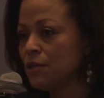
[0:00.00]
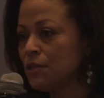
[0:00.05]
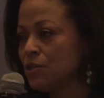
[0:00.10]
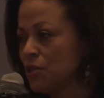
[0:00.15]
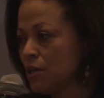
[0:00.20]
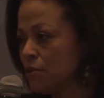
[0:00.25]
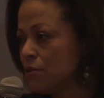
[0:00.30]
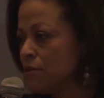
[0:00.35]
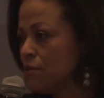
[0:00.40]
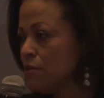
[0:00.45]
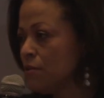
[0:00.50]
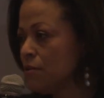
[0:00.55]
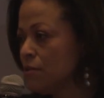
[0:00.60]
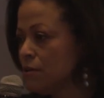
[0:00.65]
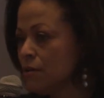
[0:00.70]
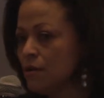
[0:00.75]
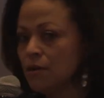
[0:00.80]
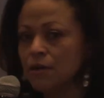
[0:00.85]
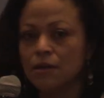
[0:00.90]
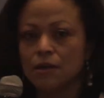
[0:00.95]
each other
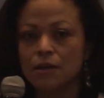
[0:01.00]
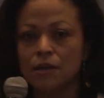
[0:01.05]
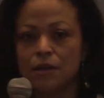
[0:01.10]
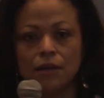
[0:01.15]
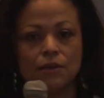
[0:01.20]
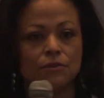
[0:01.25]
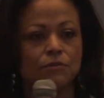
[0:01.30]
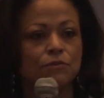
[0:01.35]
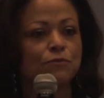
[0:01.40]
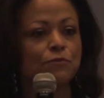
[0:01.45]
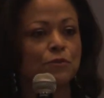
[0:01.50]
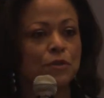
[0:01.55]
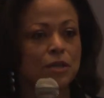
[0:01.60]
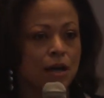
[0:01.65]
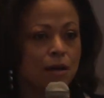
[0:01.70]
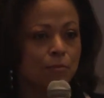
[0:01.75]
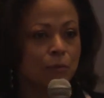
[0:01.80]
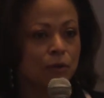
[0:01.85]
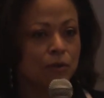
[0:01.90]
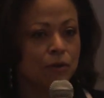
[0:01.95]
is
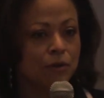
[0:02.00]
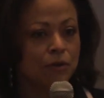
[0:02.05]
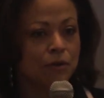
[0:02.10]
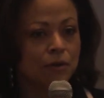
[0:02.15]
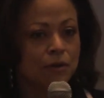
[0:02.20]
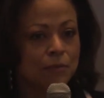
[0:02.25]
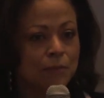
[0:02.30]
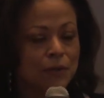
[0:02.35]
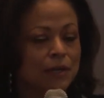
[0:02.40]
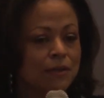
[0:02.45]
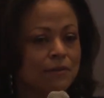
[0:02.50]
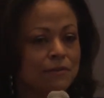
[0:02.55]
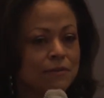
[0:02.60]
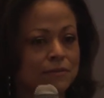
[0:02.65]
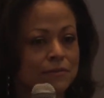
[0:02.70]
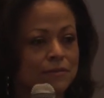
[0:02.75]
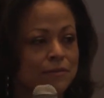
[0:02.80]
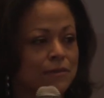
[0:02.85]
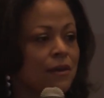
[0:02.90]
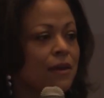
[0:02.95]
phenomenal, because
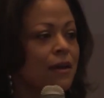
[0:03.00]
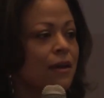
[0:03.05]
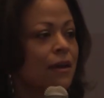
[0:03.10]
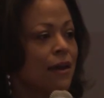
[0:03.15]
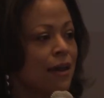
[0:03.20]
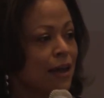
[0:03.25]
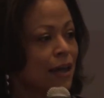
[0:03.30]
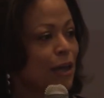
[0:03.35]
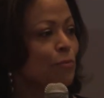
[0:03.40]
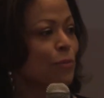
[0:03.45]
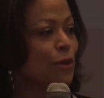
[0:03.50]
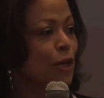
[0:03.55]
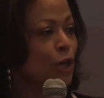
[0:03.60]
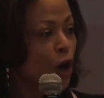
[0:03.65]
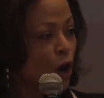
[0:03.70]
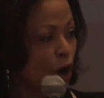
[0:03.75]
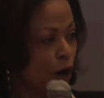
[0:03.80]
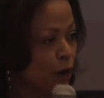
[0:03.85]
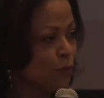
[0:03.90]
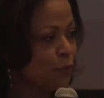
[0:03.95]
it can be
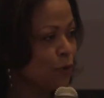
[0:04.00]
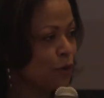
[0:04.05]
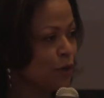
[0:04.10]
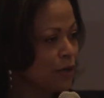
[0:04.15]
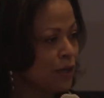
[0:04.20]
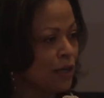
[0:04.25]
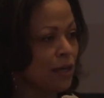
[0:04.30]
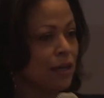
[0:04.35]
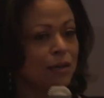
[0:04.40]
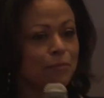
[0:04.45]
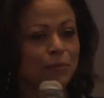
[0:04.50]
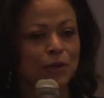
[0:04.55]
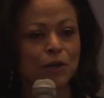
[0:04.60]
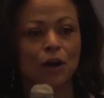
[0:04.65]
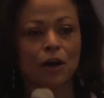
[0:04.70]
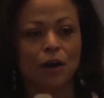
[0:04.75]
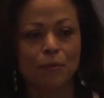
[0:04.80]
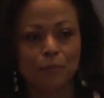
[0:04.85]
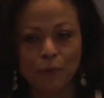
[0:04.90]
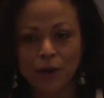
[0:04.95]
hard work, it can be
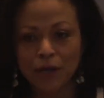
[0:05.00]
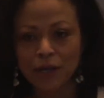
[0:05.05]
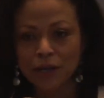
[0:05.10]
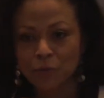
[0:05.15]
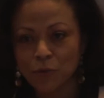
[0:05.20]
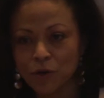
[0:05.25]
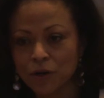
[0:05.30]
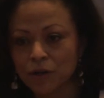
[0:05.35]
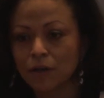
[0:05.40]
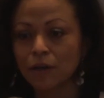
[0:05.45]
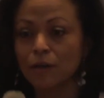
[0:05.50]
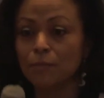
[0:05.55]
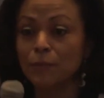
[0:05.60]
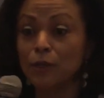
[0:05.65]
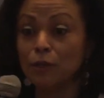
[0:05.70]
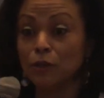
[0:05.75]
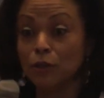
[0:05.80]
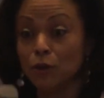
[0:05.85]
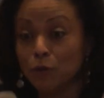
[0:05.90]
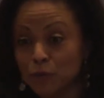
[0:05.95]
heartbreaking work, it can
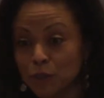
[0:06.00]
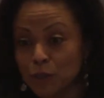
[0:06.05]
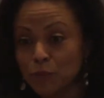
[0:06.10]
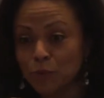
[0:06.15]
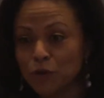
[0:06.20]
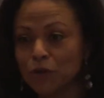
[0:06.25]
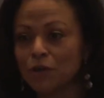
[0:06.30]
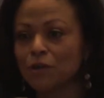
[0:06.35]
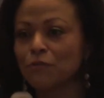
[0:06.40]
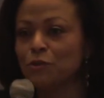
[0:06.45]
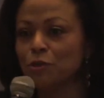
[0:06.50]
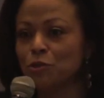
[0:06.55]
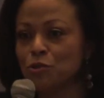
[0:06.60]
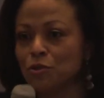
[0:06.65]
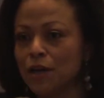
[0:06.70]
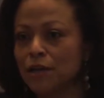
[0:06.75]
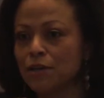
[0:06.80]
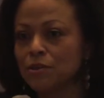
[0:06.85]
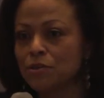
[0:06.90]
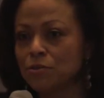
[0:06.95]
be lonely work if you
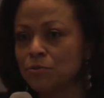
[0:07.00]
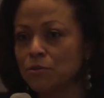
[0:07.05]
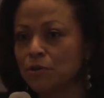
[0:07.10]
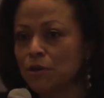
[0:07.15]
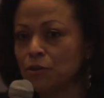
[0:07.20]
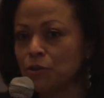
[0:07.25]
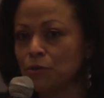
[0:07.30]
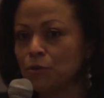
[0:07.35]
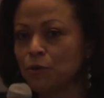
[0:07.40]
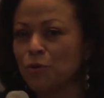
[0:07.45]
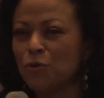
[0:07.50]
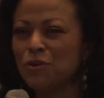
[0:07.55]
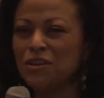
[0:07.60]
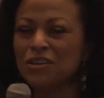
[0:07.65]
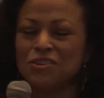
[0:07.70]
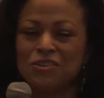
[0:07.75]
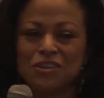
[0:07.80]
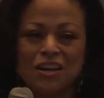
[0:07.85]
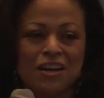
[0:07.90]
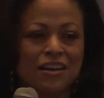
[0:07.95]
try to do it on your own, and
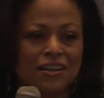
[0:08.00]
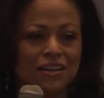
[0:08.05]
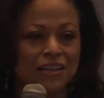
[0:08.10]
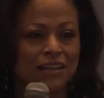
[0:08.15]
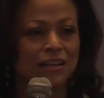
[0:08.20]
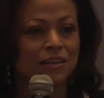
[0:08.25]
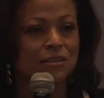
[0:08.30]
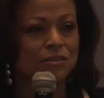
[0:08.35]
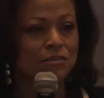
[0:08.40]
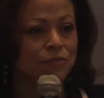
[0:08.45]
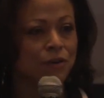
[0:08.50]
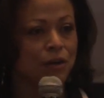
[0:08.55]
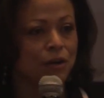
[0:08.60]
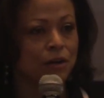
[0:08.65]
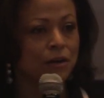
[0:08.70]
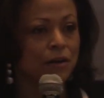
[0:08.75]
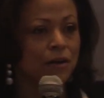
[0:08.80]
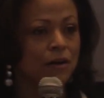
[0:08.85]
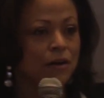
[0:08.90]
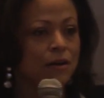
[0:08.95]
you're not going to get as
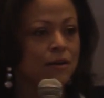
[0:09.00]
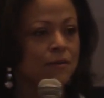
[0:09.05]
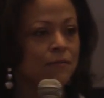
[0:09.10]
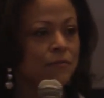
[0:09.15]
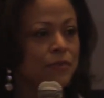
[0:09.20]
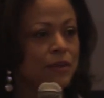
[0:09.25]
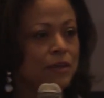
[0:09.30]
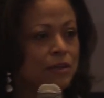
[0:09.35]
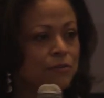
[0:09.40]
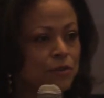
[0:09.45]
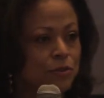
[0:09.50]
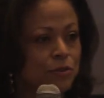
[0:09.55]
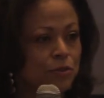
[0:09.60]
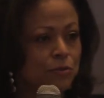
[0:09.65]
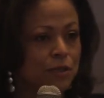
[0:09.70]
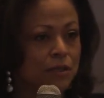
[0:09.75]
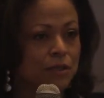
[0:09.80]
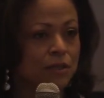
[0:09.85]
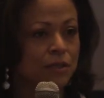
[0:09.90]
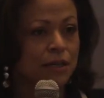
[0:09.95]
far than if you do
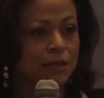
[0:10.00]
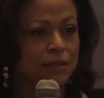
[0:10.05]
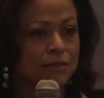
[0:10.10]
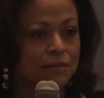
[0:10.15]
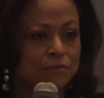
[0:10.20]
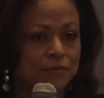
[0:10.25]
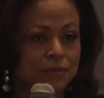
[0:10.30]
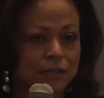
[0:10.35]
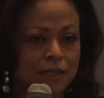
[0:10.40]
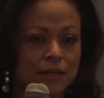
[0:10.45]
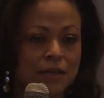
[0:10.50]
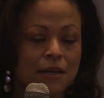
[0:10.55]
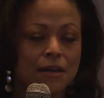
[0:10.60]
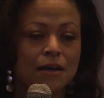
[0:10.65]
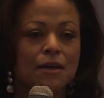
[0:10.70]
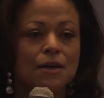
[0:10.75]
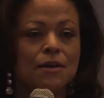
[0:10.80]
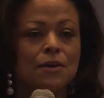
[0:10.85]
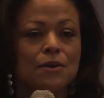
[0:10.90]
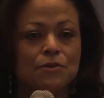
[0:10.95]
it collectively.
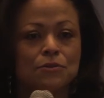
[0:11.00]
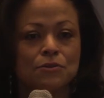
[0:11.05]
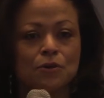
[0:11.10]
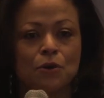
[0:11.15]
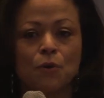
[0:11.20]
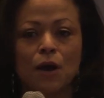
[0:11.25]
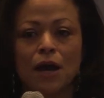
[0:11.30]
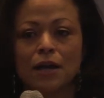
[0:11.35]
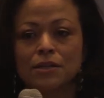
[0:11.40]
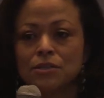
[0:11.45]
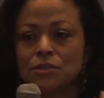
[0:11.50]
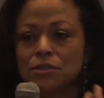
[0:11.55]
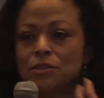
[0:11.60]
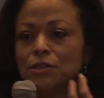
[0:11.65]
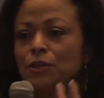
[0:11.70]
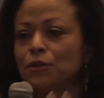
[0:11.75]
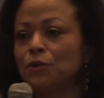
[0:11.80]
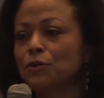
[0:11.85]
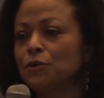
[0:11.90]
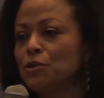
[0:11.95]
So I just
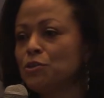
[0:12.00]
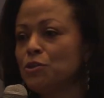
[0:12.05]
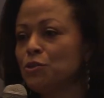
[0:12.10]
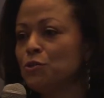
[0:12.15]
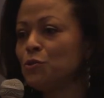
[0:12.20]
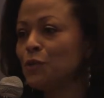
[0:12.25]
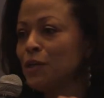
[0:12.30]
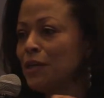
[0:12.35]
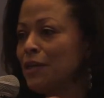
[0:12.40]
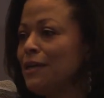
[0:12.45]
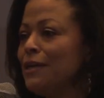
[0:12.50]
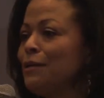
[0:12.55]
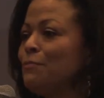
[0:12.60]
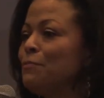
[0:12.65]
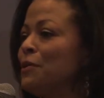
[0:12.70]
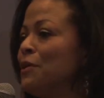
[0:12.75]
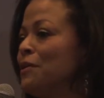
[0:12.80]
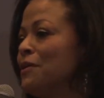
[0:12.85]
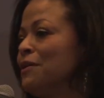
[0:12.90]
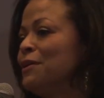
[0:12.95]
encourage you to keep
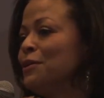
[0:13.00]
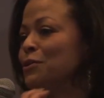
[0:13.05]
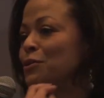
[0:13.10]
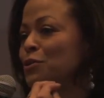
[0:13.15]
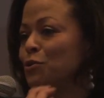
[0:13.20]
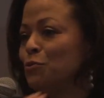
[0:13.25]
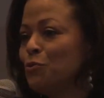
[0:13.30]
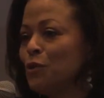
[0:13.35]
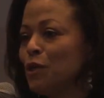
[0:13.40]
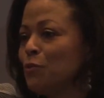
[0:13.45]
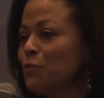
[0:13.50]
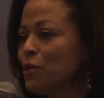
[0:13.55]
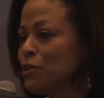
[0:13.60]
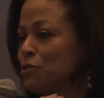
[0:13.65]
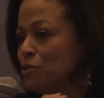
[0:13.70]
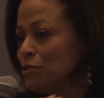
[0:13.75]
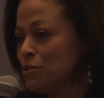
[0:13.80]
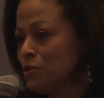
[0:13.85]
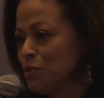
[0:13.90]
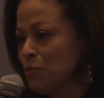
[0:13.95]
doing
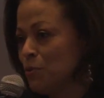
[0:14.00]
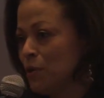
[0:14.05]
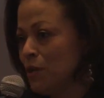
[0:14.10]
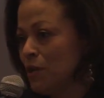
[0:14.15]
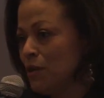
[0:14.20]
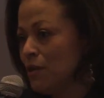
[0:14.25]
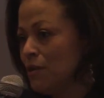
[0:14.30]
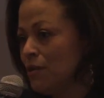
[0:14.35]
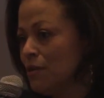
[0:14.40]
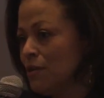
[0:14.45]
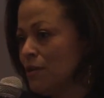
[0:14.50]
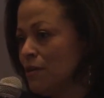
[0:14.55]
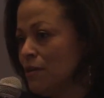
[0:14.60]
what you're doing.